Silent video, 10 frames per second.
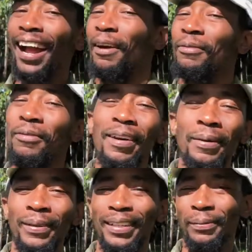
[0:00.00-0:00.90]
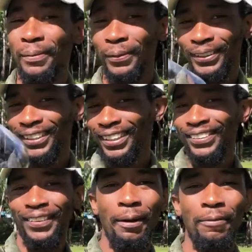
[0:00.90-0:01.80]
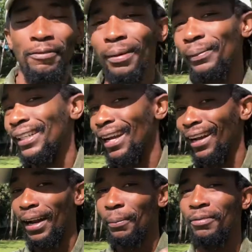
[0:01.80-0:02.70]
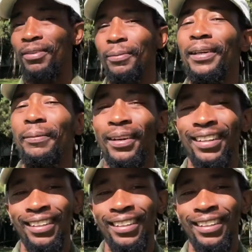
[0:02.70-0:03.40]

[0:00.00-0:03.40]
have a family. People should just know I have a family and I'm a family man.